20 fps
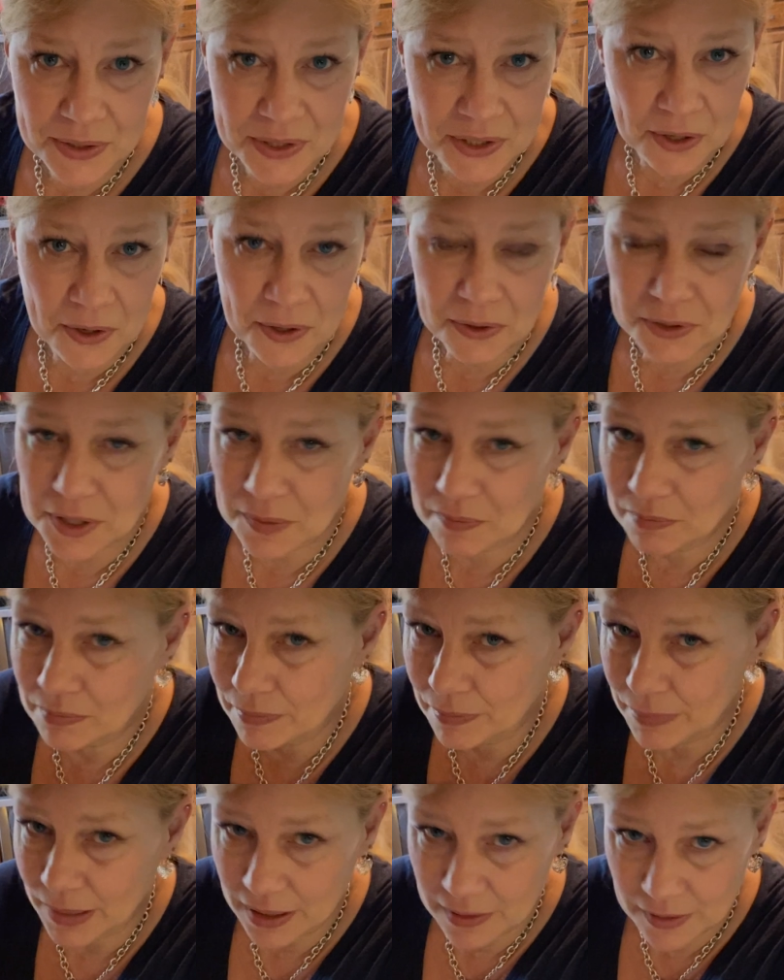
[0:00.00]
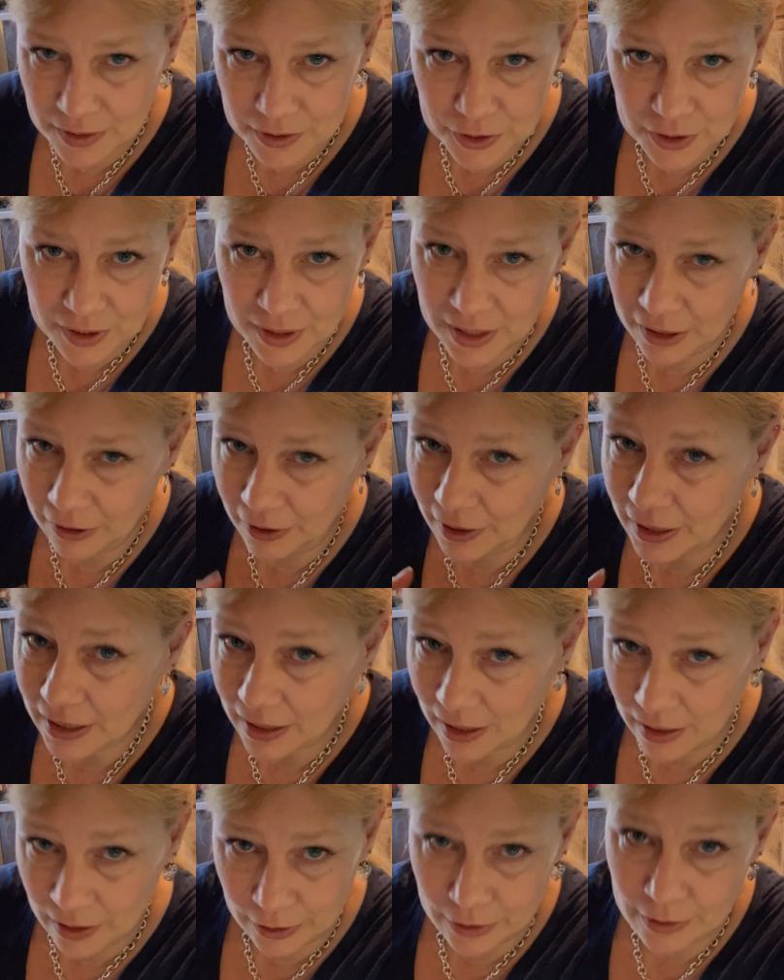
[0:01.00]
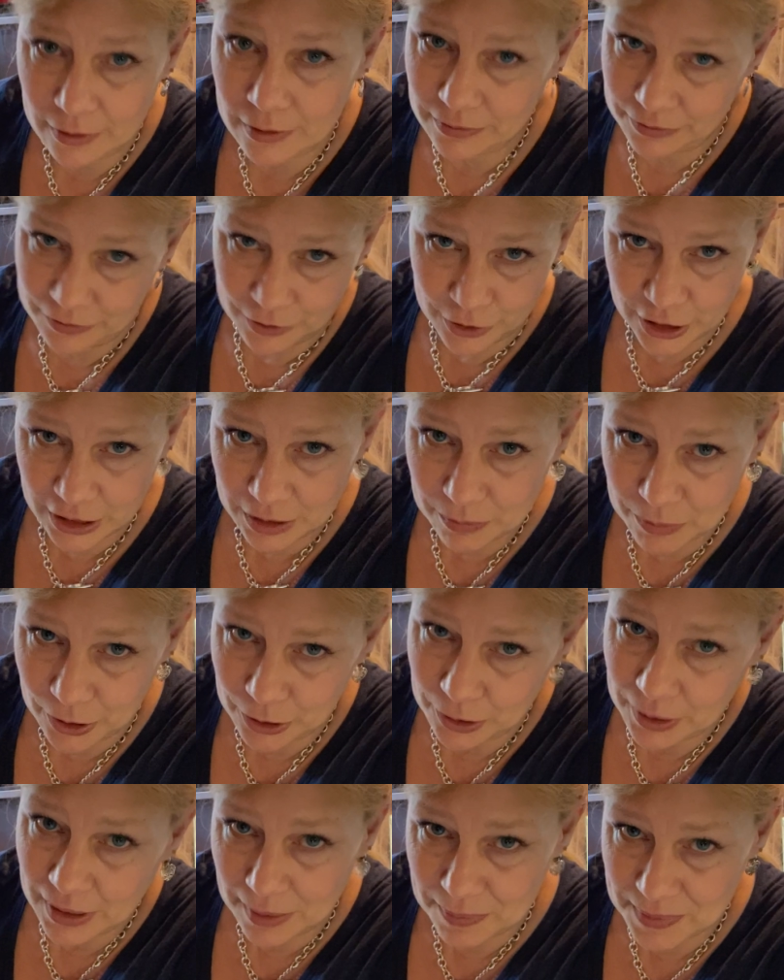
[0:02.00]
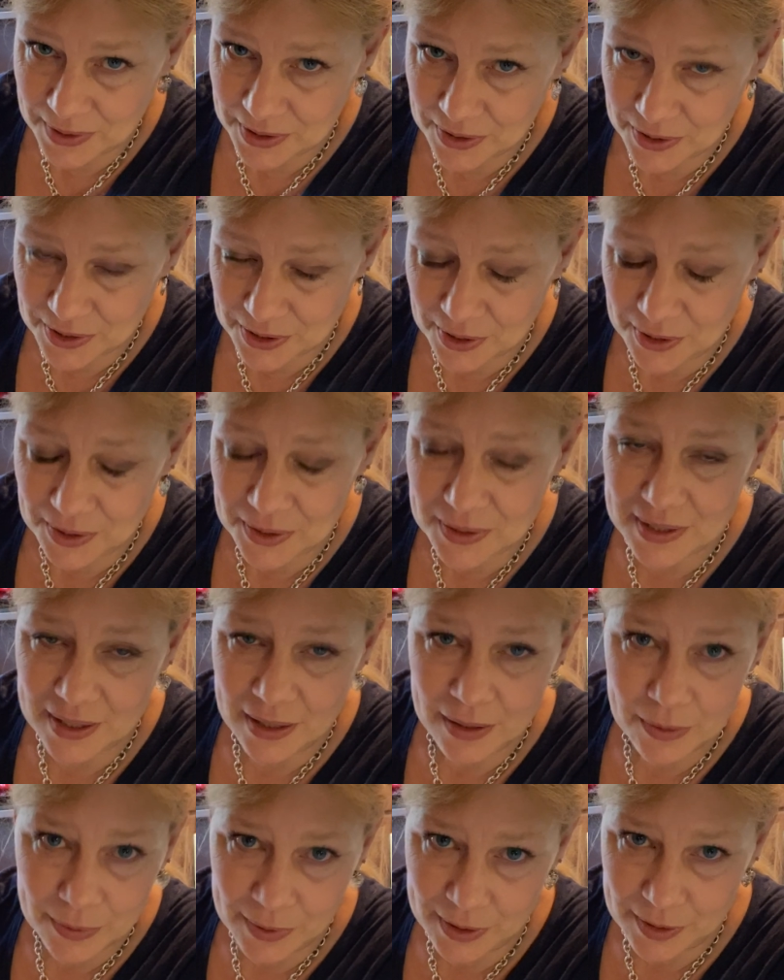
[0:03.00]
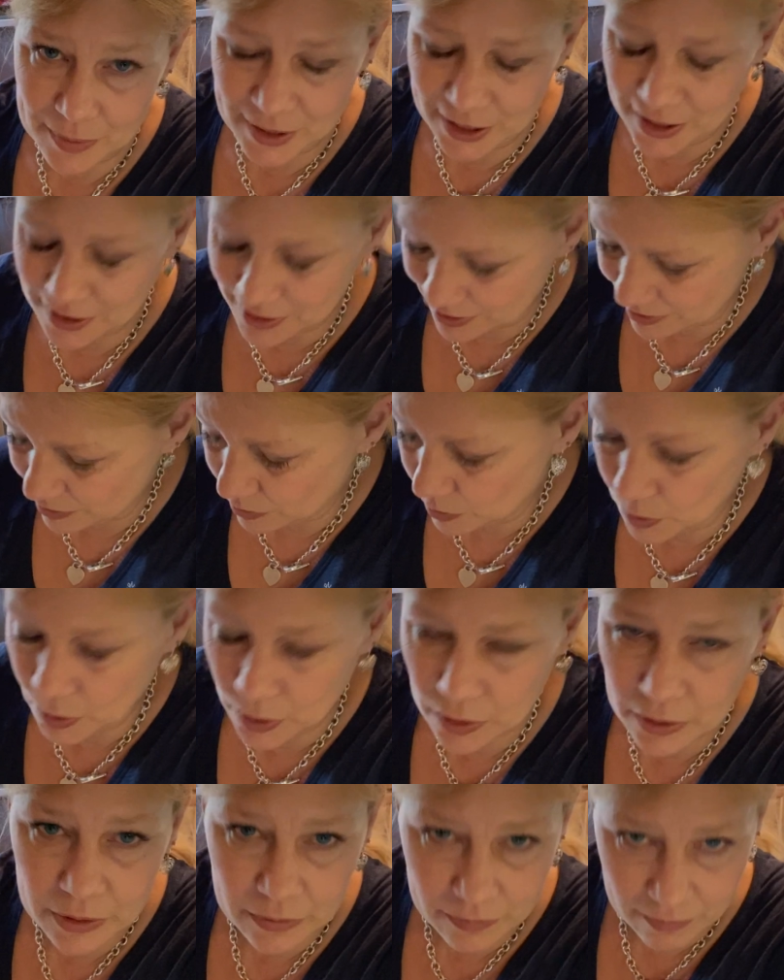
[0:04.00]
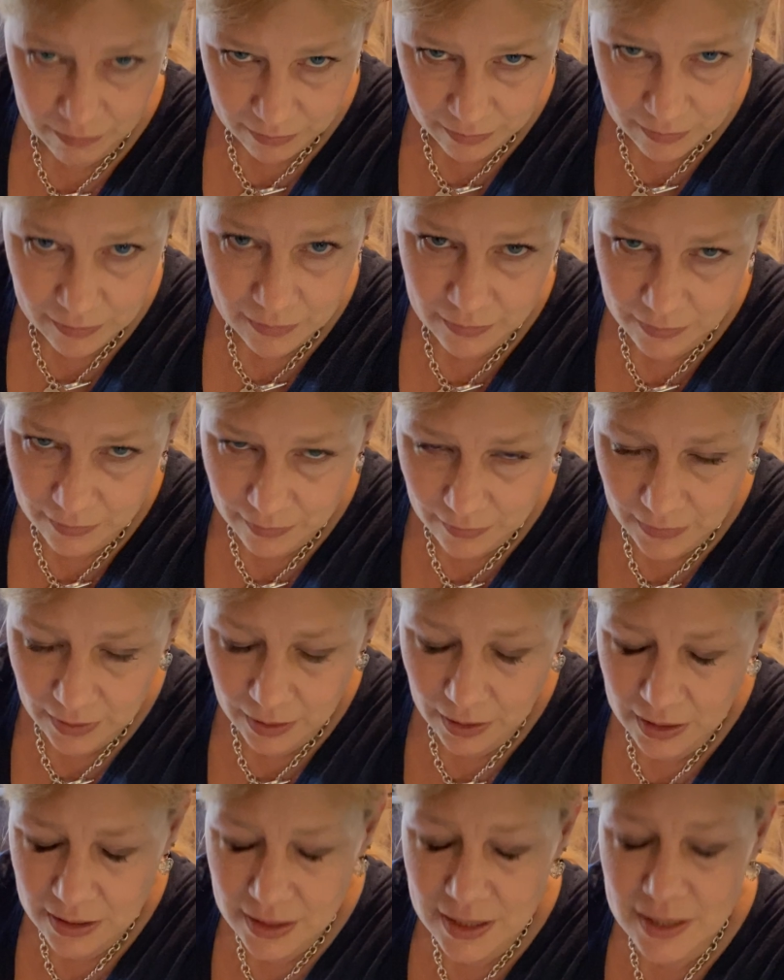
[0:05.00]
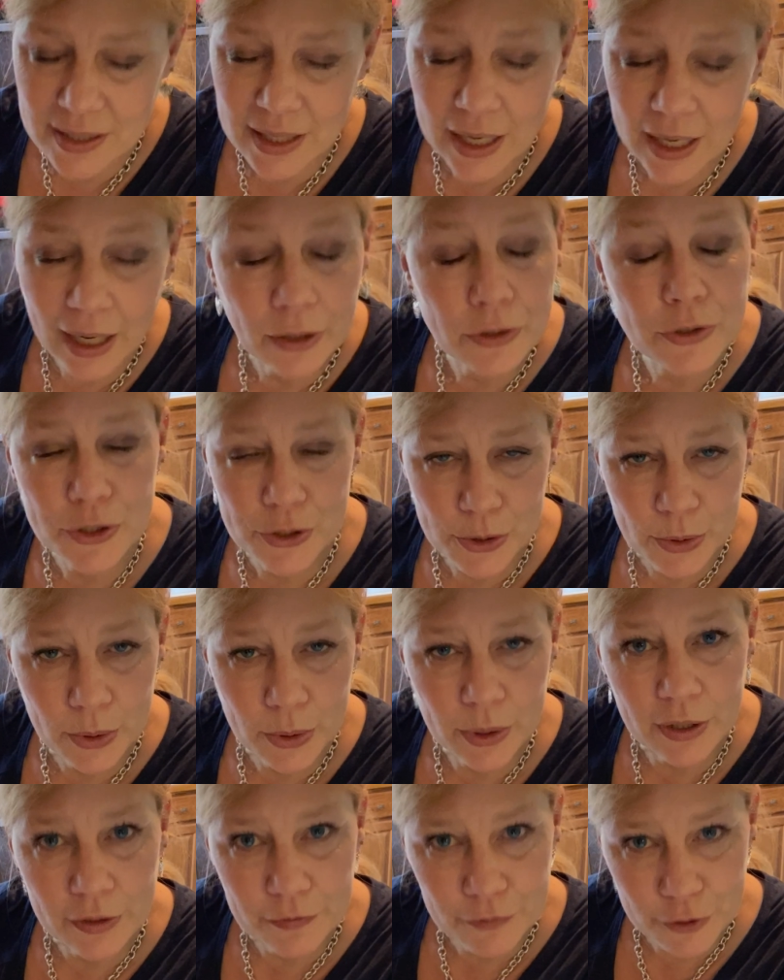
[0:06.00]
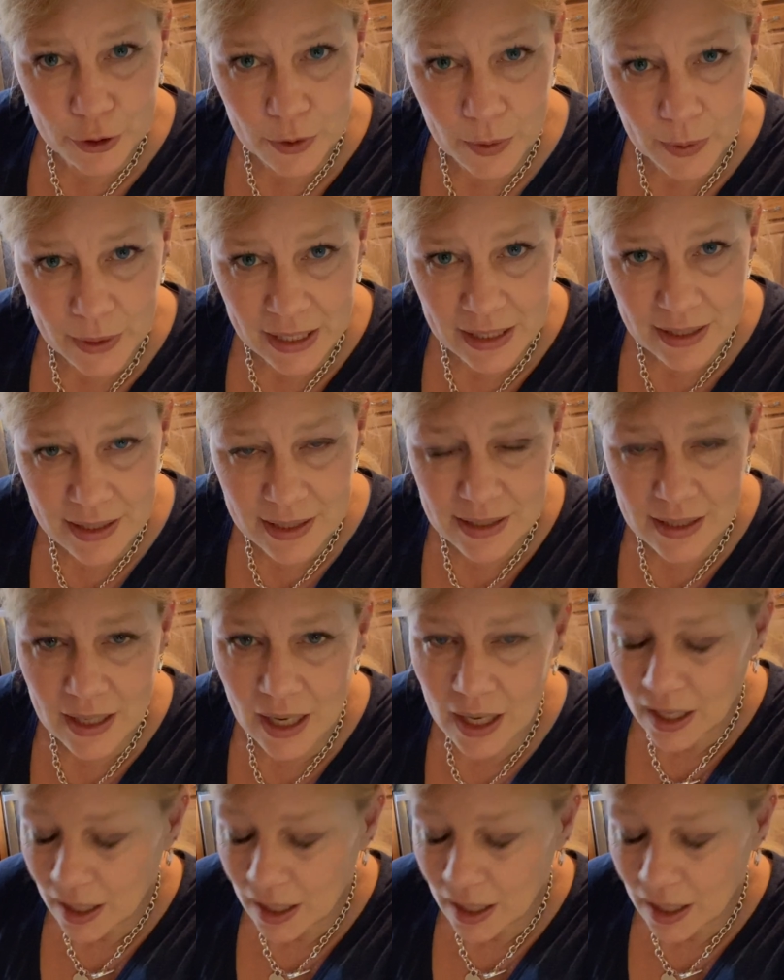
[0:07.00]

salts buy the generic L cheapo Epsom salts at Walmart or discount store of choice.